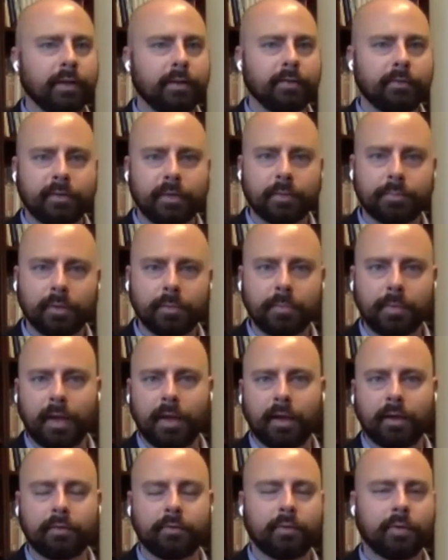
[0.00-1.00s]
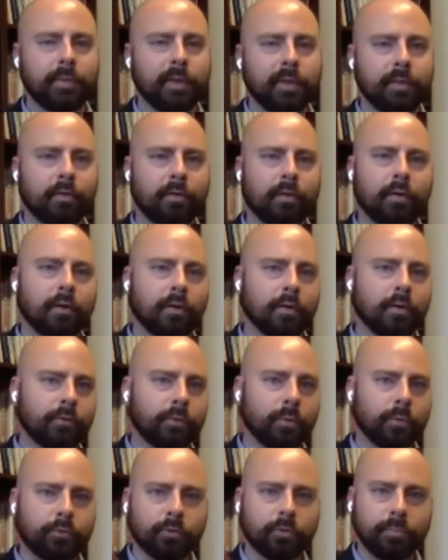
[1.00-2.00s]
diplomats, I mean, they're on our
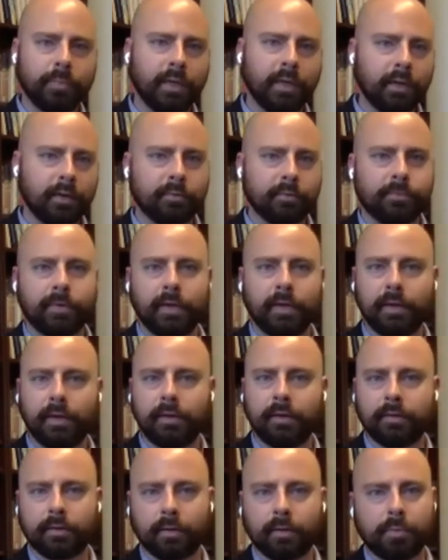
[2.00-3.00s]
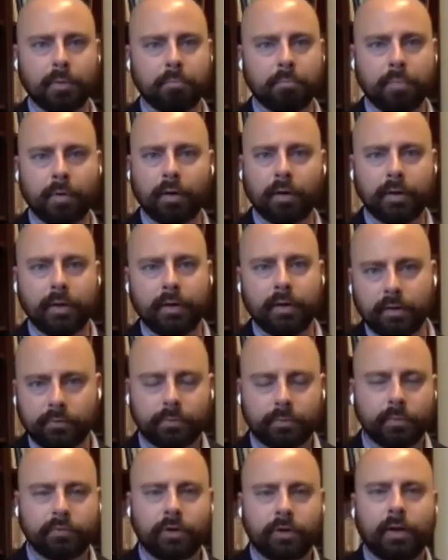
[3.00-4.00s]
social media feed. They're bombarding us
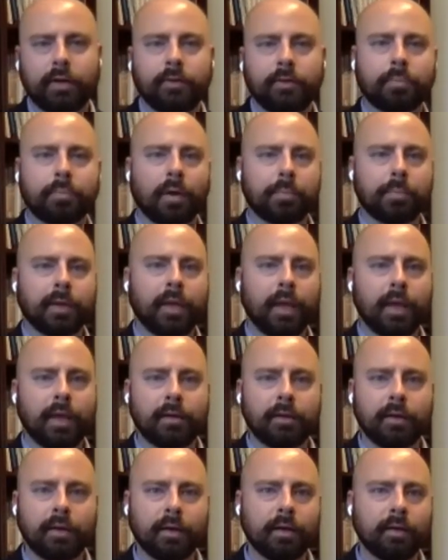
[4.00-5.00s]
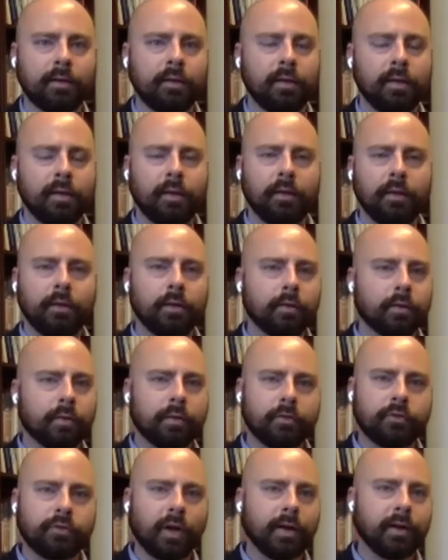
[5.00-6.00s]
with Chinese propaganda. The
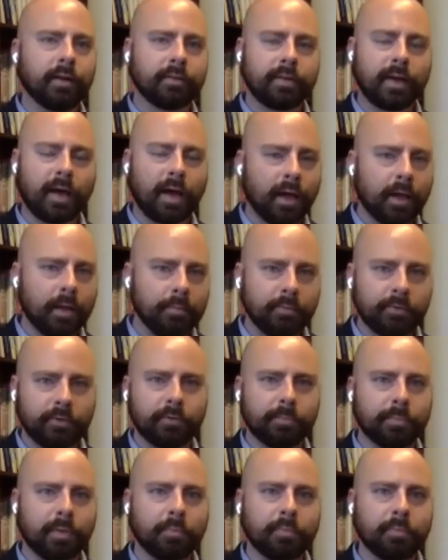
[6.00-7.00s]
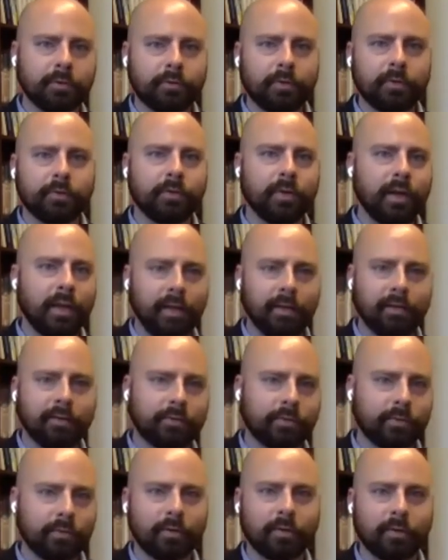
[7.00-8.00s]
China Times is published as an
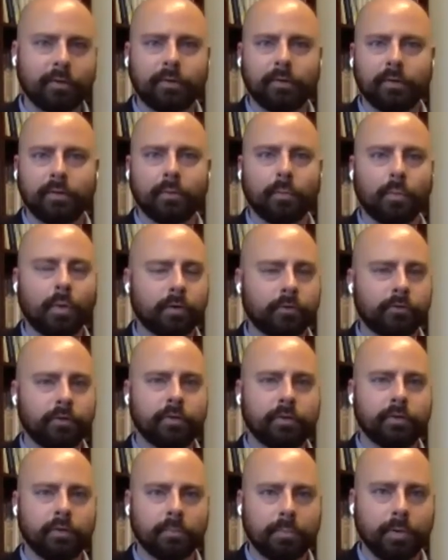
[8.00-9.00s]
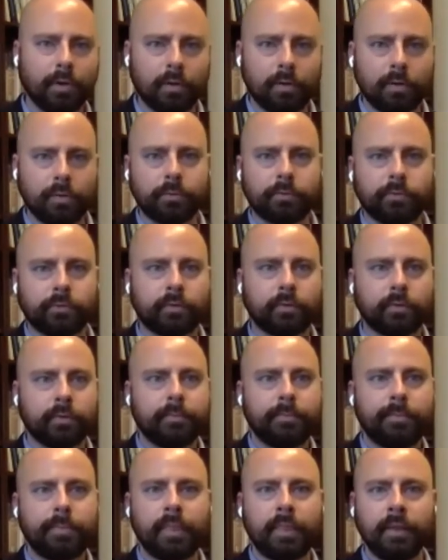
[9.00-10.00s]
insert in the Washington Post,
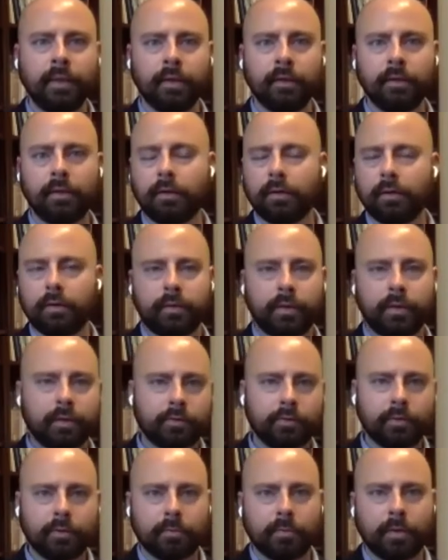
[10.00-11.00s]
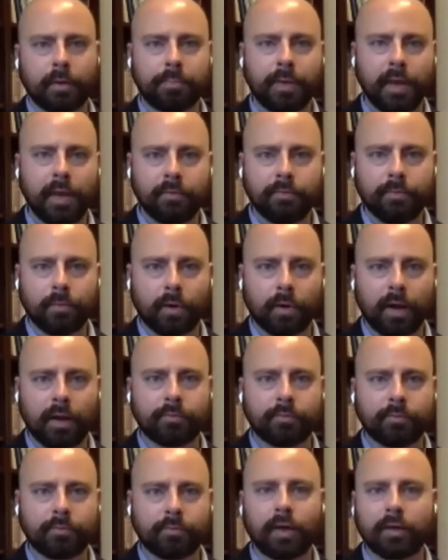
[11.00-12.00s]
and that's a paid-for
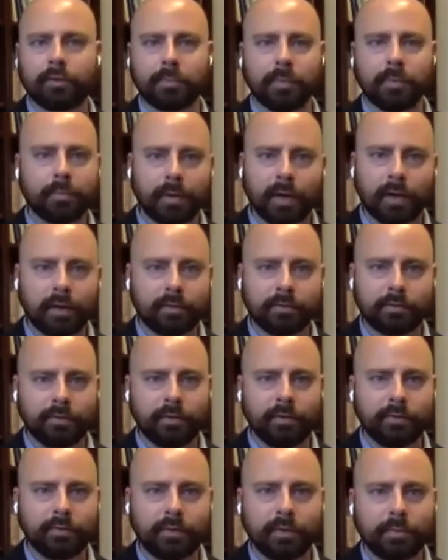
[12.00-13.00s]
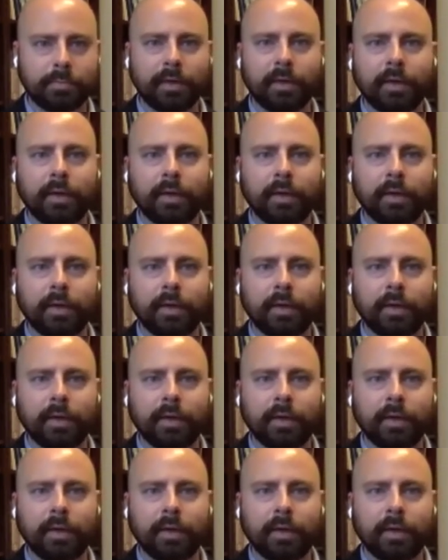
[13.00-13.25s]
advertisement by the CCP.